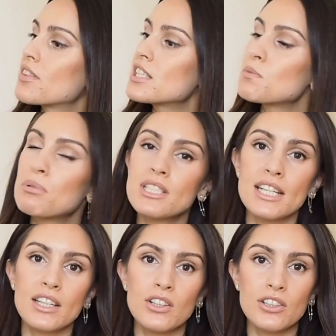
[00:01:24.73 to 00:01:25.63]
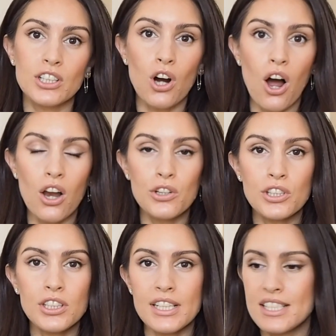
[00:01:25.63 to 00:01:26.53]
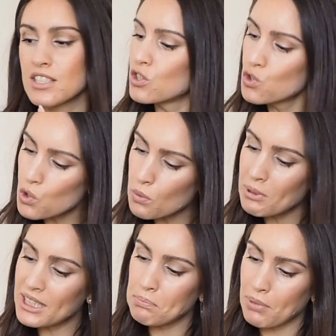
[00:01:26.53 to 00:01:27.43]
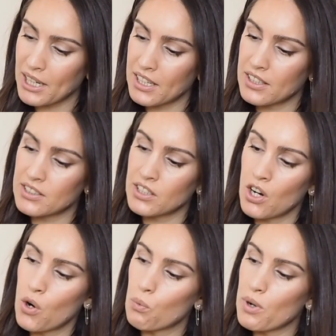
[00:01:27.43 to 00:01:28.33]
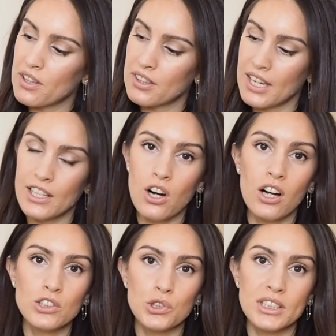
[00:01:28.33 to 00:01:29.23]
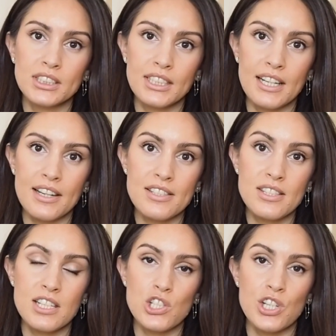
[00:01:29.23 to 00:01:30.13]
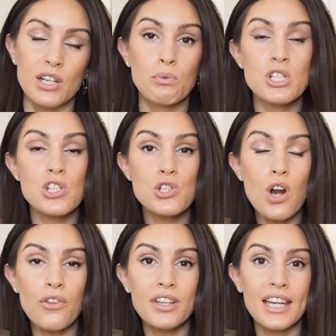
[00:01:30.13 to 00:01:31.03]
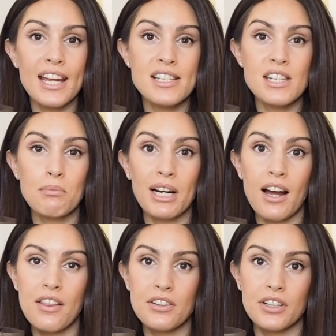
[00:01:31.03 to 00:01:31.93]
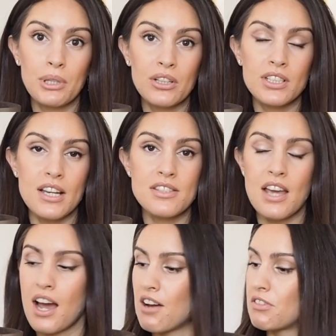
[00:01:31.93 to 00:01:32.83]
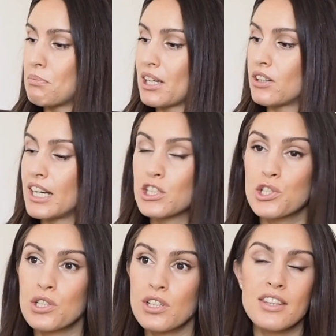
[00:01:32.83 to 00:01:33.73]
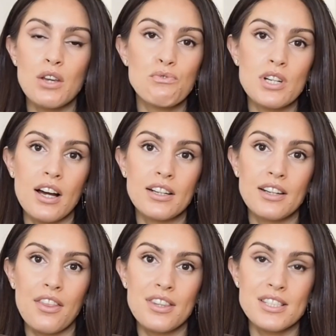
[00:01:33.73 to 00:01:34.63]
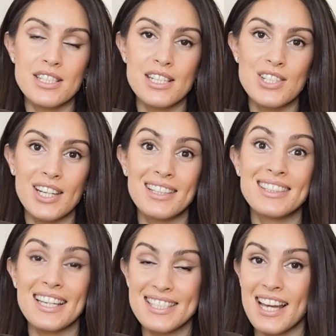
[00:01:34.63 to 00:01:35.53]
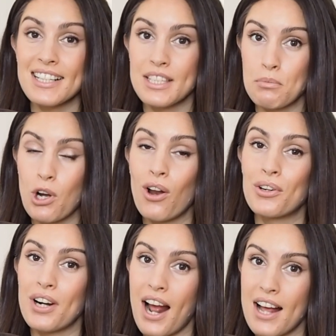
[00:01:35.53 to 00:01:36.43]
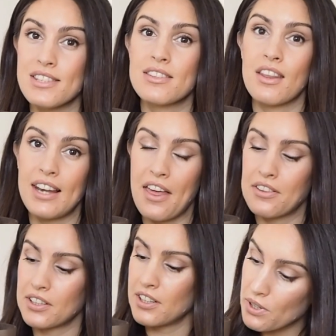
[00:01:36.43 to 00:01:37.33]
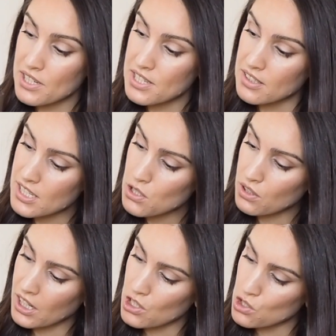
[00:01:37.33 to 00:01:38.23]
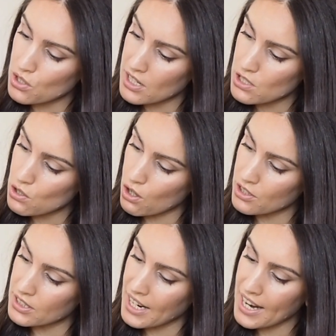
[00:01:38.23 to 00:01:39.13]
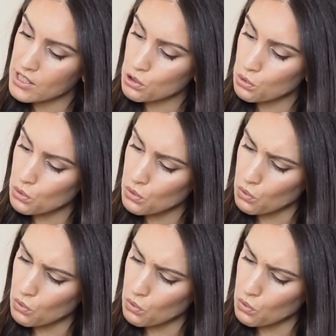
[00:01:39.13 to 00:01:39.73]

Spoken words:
This particular color is normally paired with a contrasting stitching, which is not the case in my other Picotins I have in my collection. They've done the stitching in the exact same color as the leather, whereas in this occasion it's got an ecru,